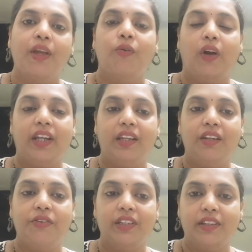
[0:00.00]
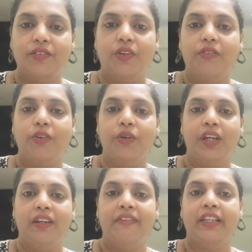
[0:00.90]
what are the functions of
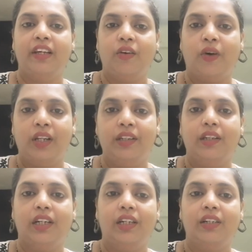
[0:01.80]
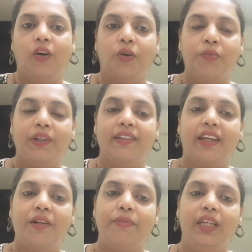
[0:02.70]
notary, whether all documents
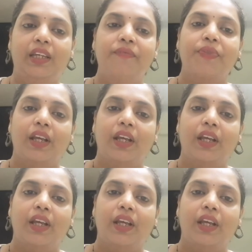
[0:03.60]
can be